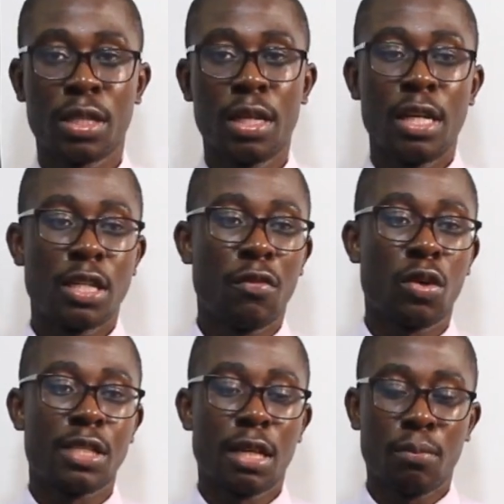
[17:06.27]
Say, for
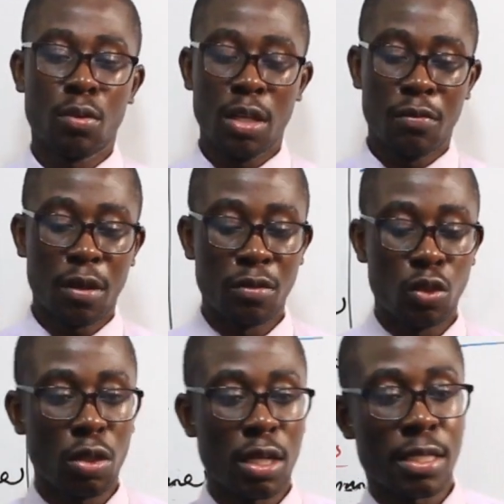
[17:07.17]
example, if I've
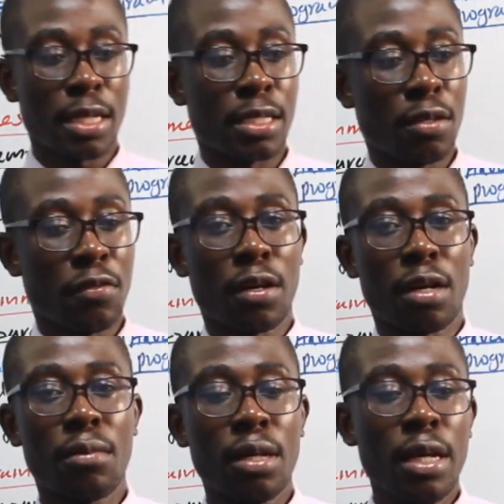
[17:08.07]
joined a certain
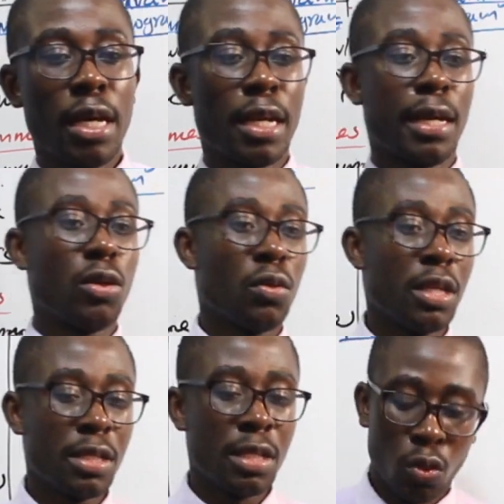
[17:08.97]
firm and I know this
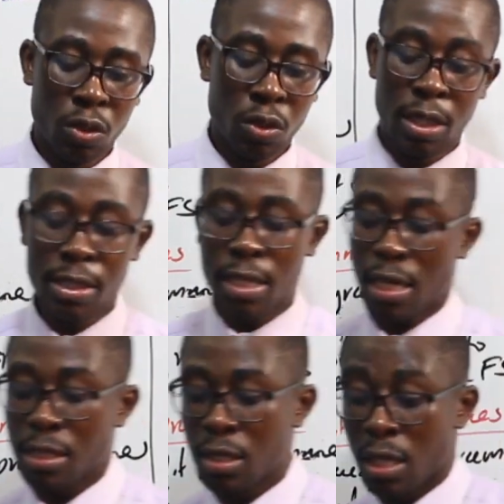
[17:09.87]
is what these
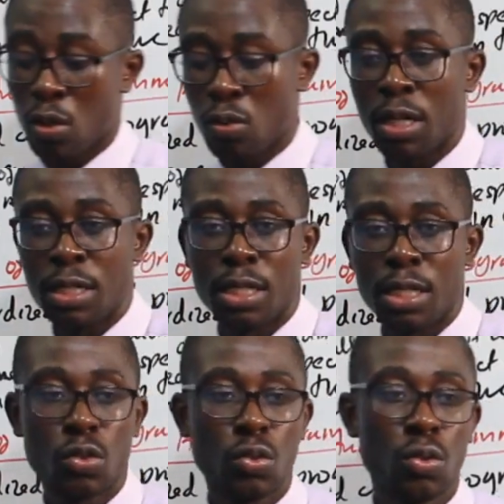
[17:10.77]
guys, they normally tend to
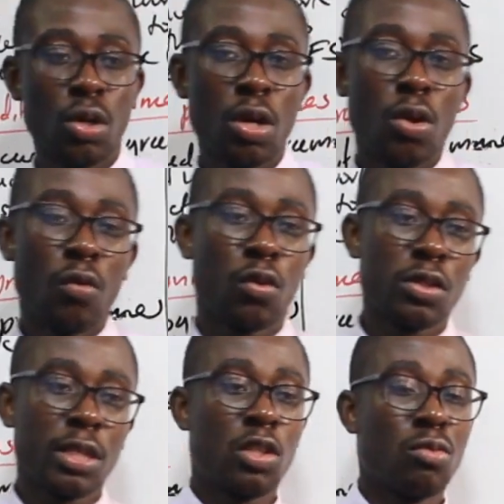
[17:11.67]
do, of course,
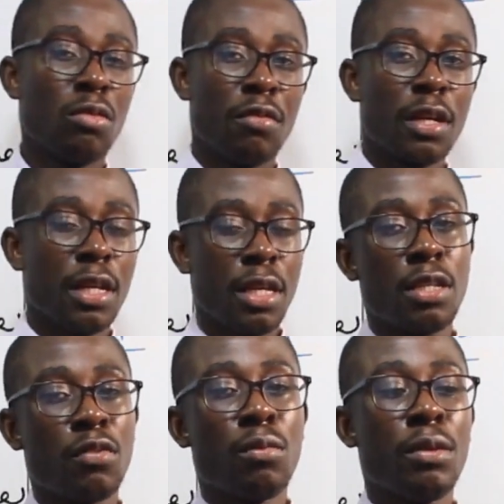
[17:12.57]
it will be very easy
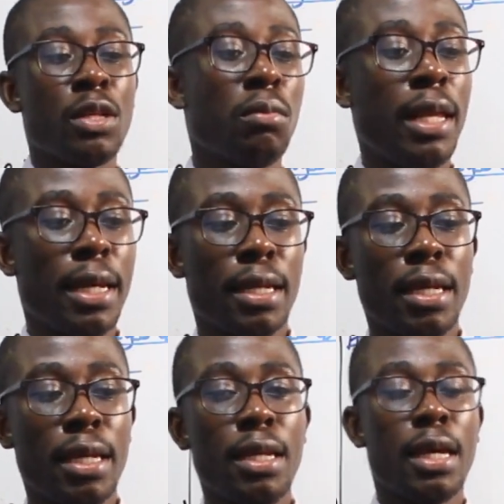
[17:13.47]
for me to blend
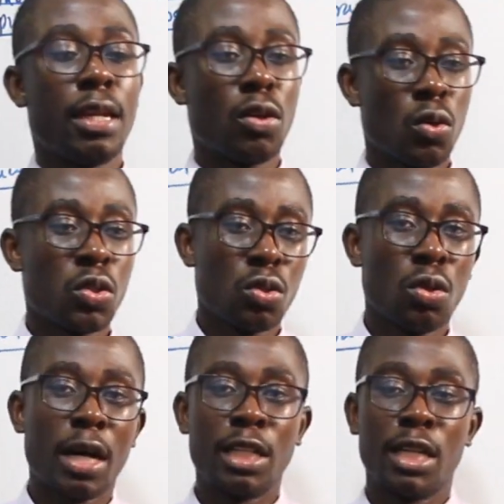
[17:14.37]
in and also
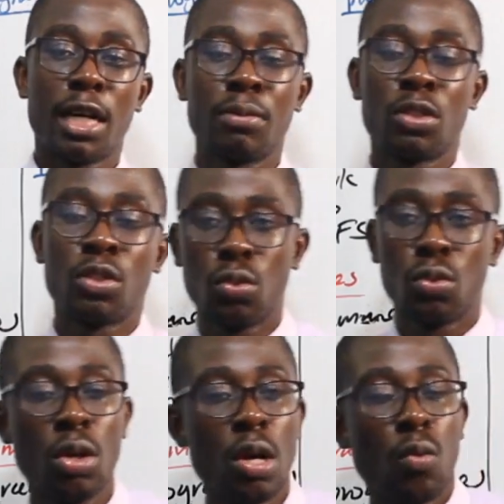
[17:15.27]
adapt to
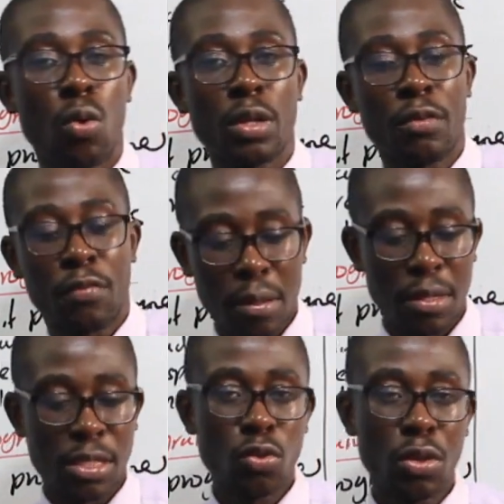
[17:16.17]
what the firm
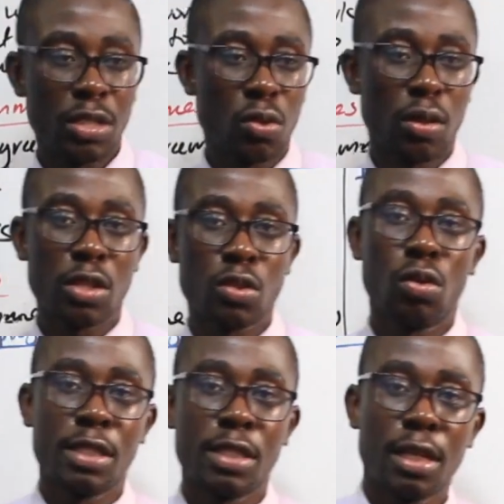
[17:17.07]
is doing. So that's why you're
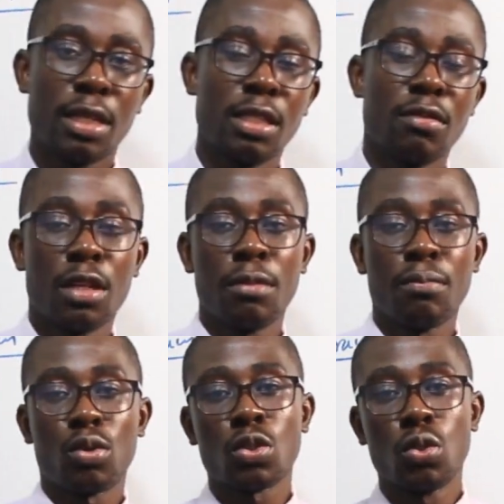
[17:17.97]
saying that it's very
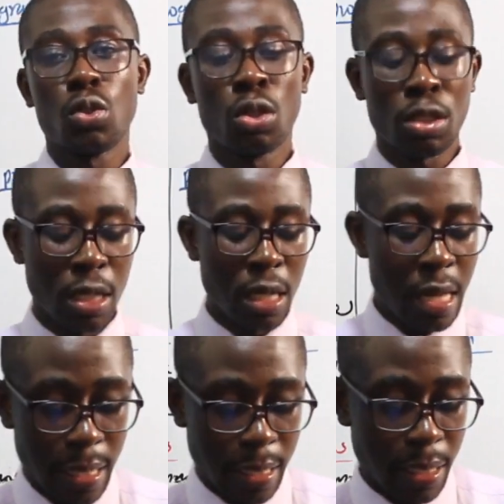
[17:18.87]
important to note
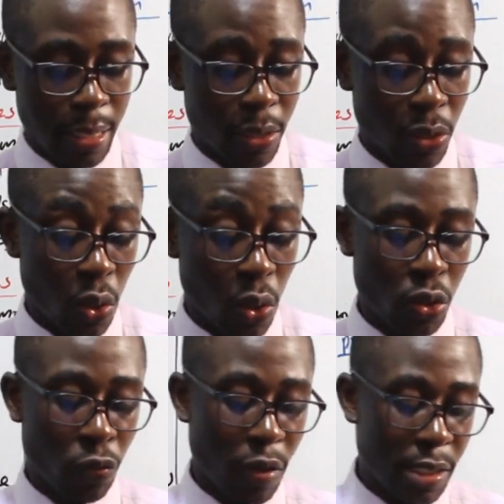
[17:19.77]
that it will also
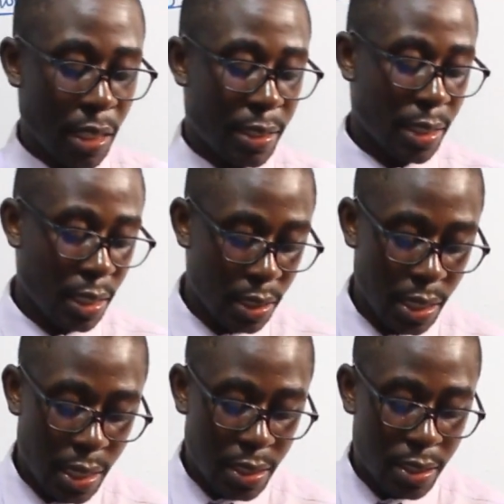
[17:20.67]
facilitate
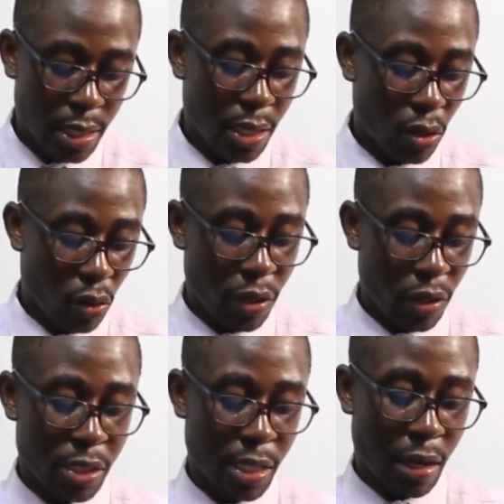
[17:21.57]
training of new
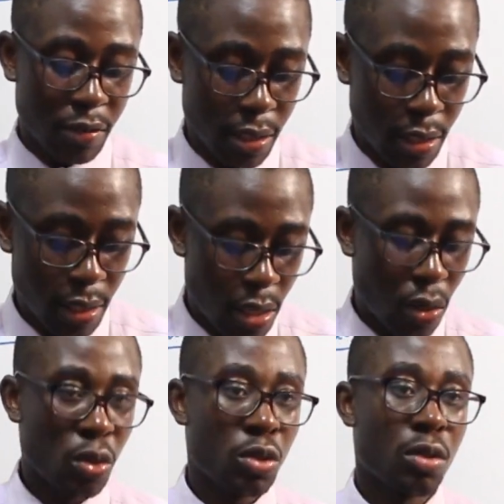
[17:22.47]
staffs.
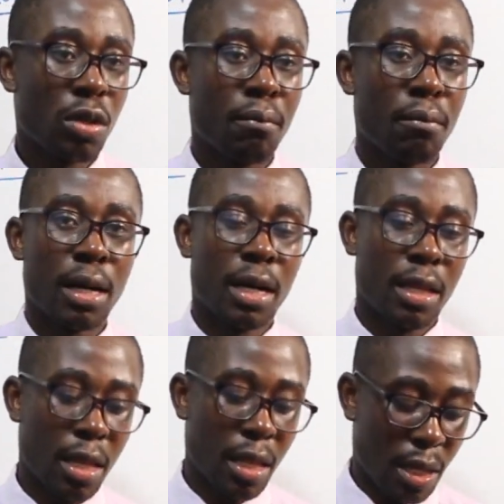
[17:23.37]
Also, the
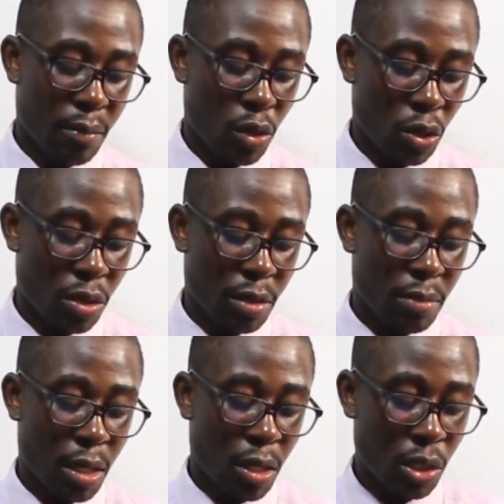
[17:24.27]
other number you're talking
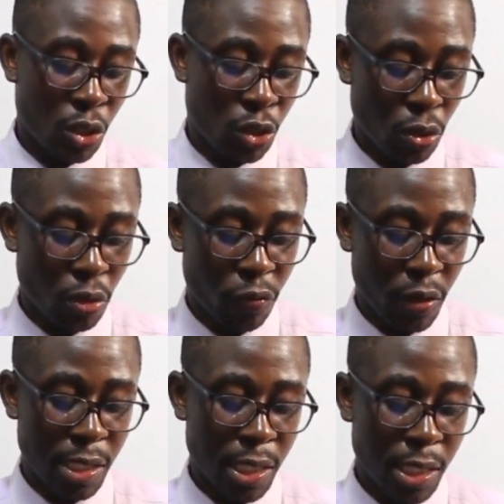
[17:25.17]
about is should
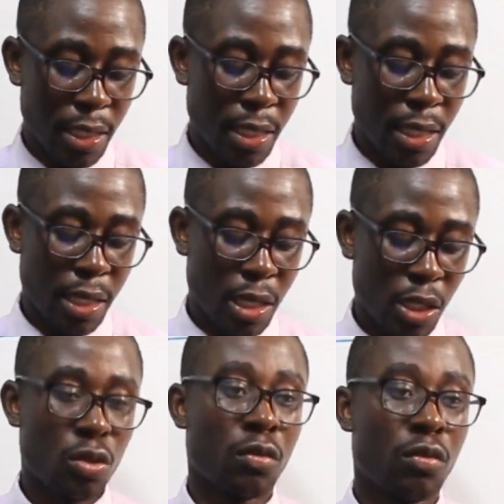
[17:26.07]
facilitate delegation
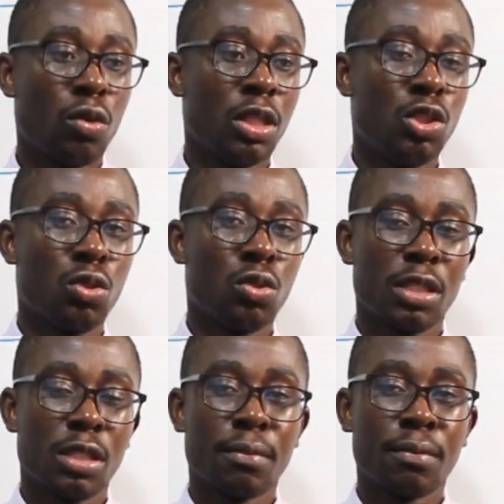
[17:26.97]
of audit
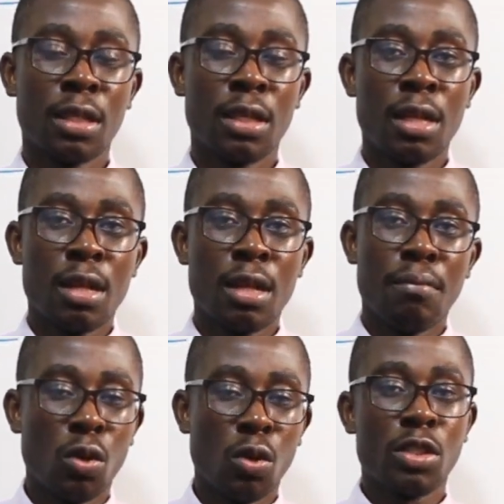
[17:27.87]
duties,
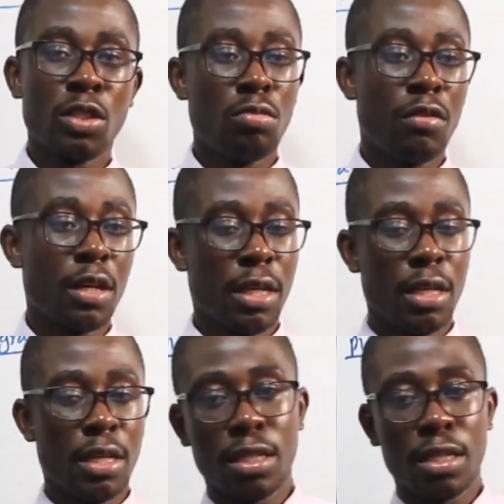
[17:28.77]
because it will be very
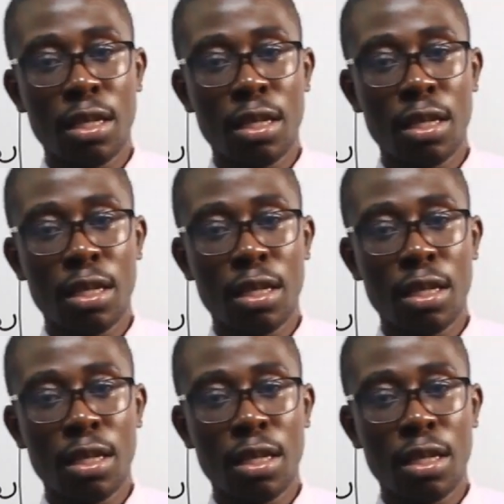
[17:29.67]
easy.